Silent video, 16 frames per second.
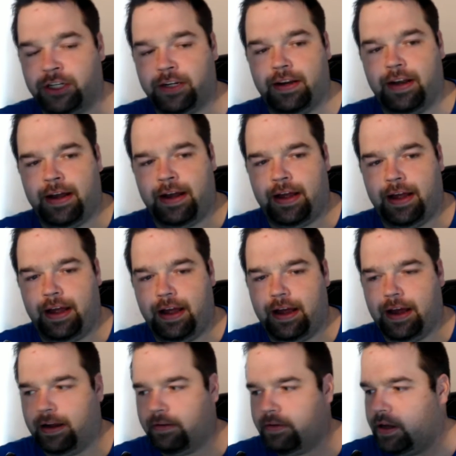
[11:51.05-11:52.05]

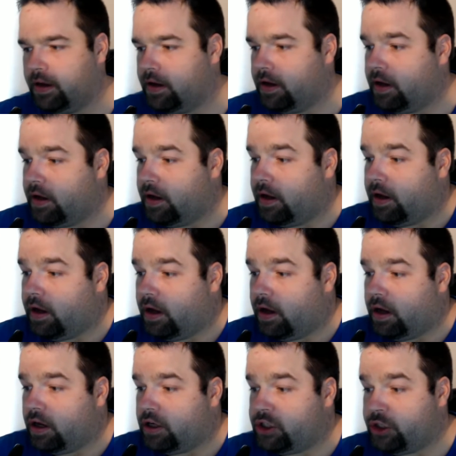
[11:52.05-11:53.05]
aha,
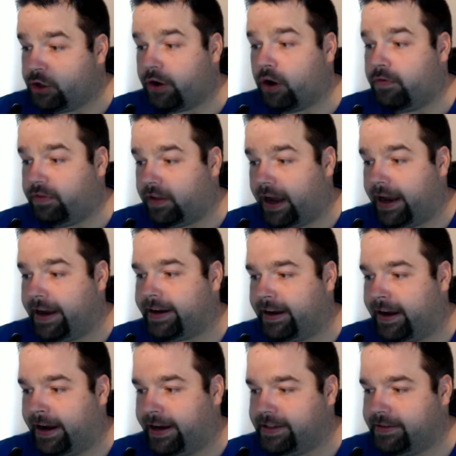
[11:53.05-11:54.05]
to go fly a
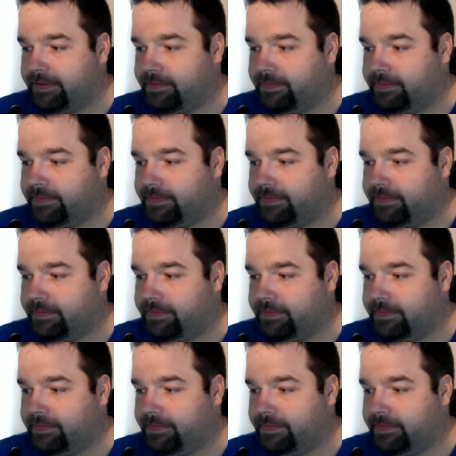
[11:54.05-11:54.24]
kite.